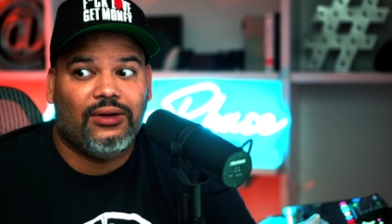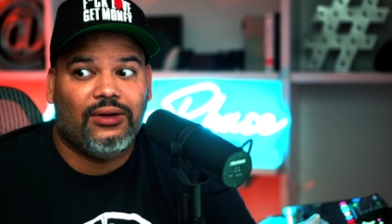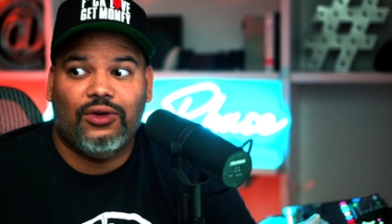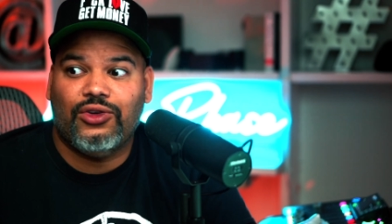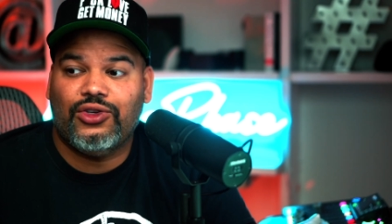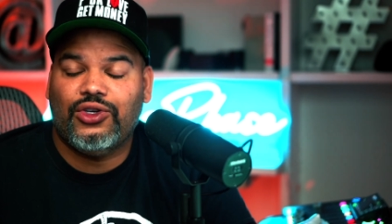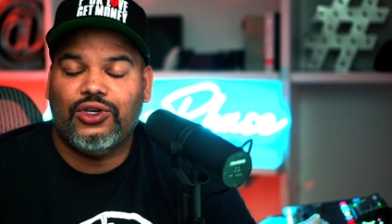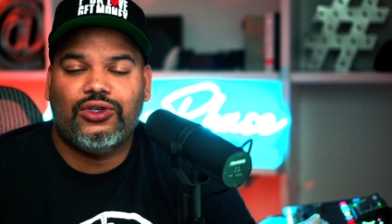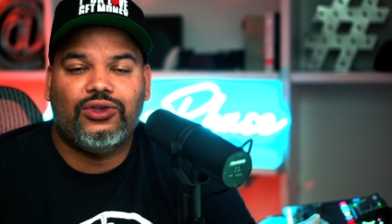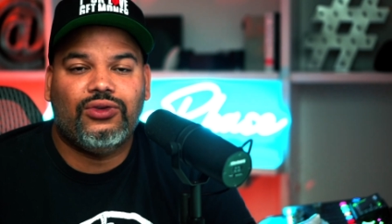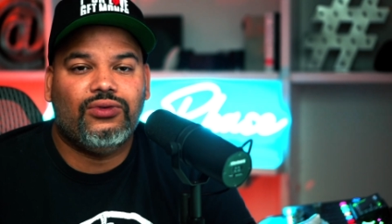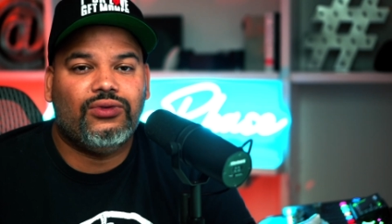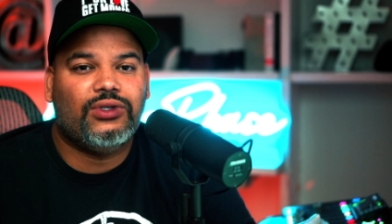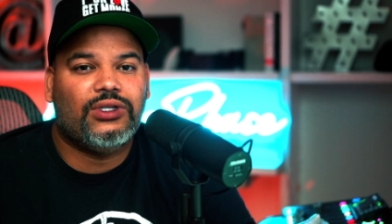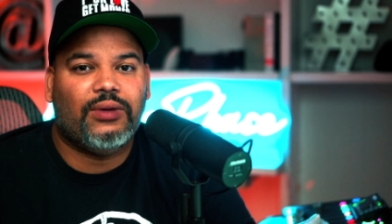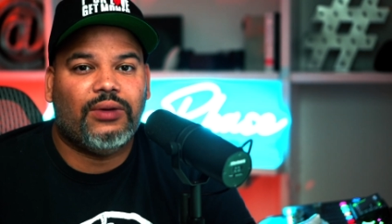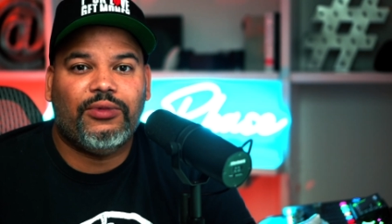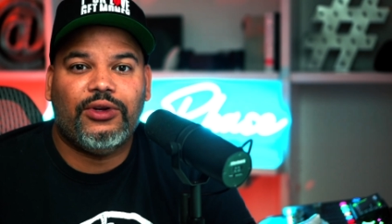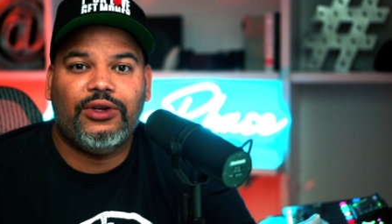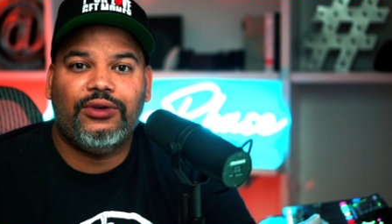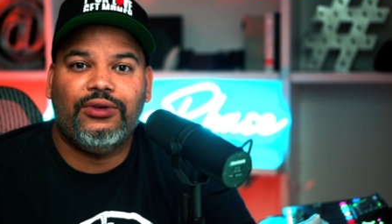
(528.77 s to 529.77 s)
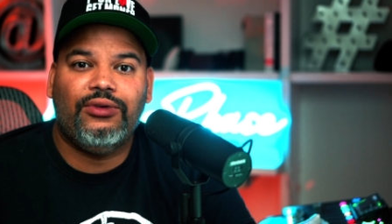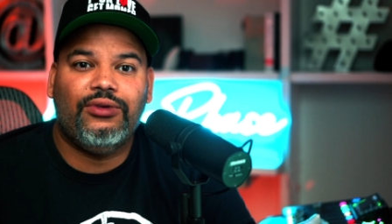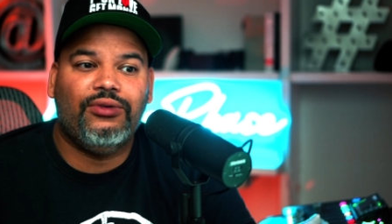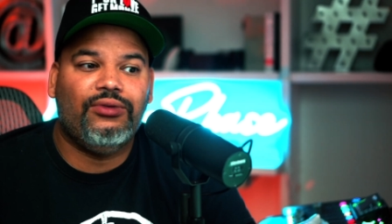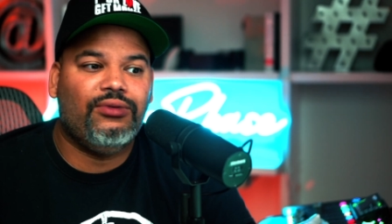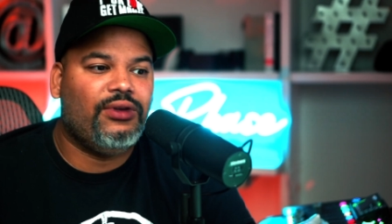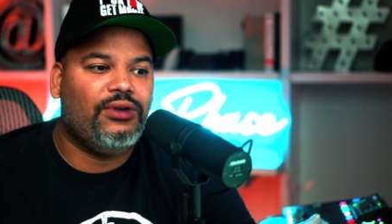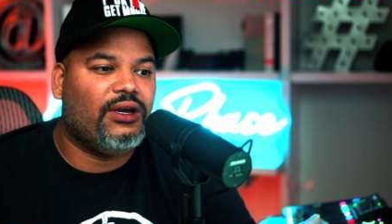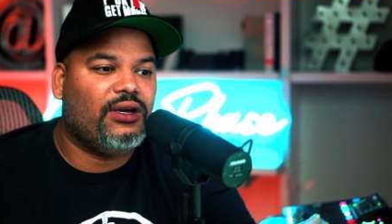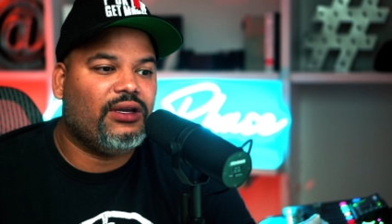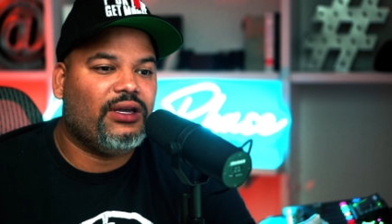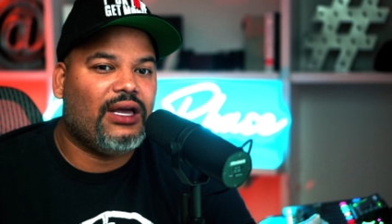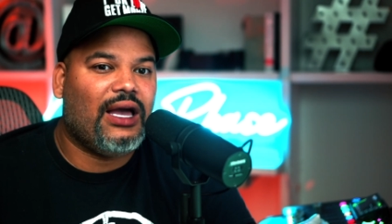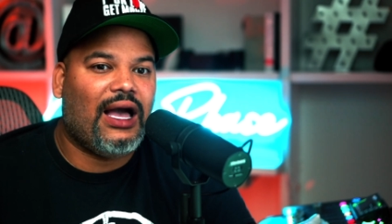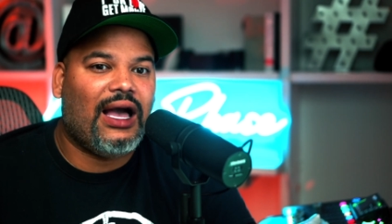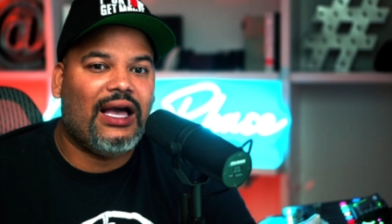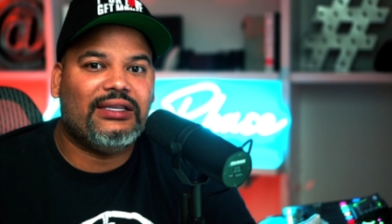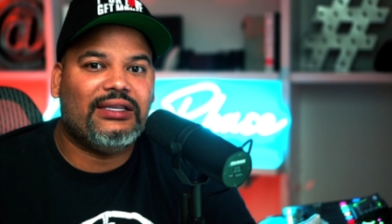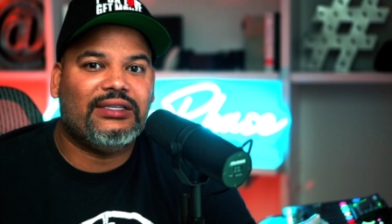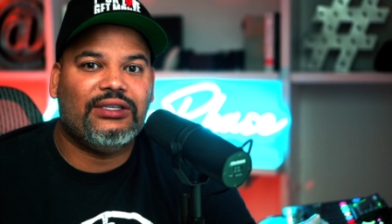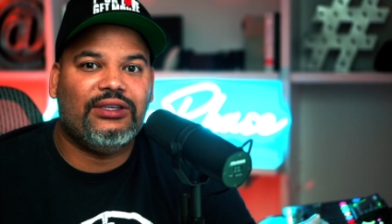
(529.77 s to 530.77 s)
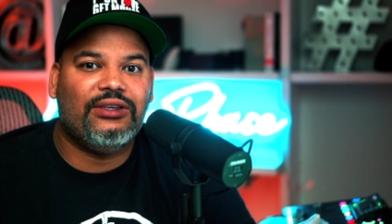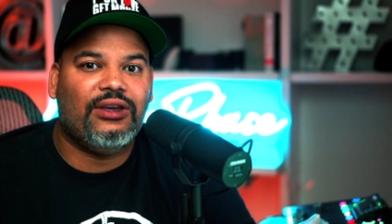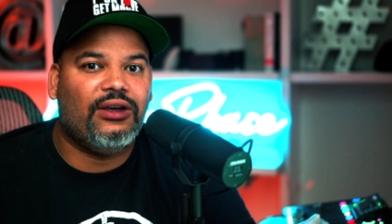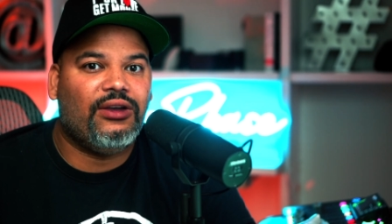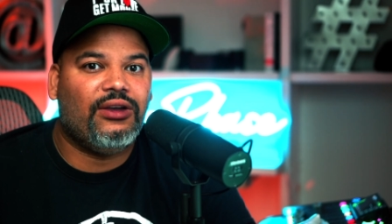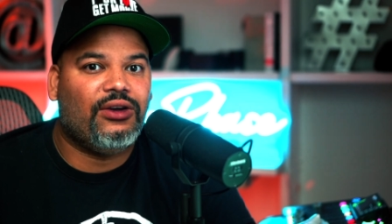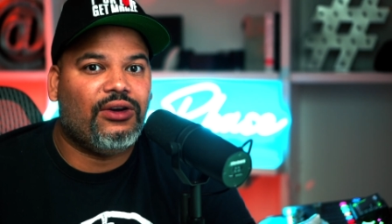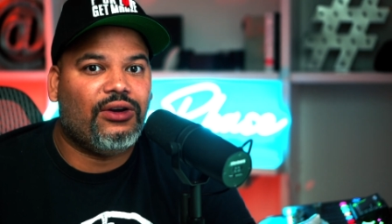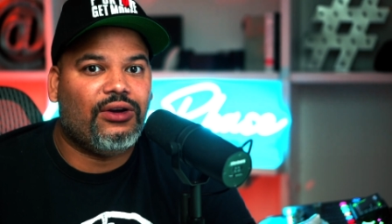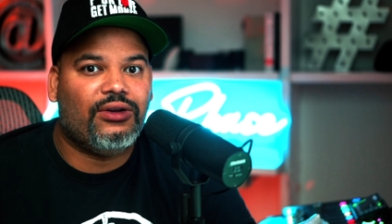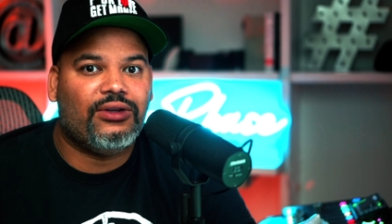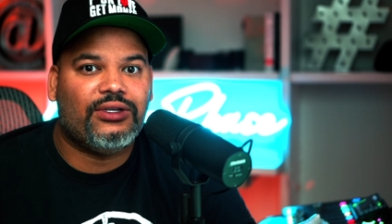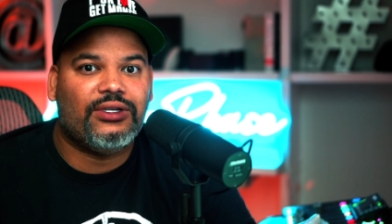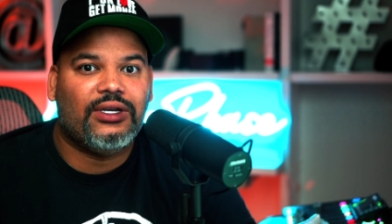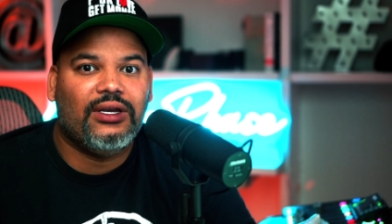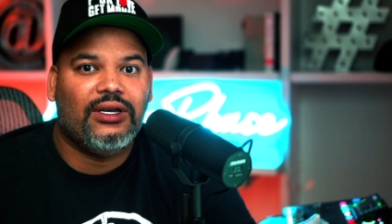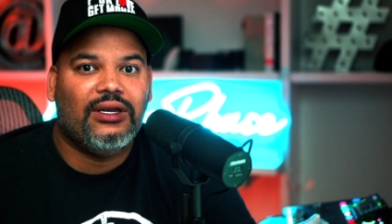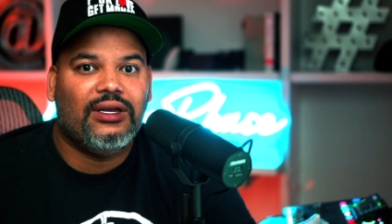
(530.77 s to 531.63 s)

Also, too, some of the you young guys and young girls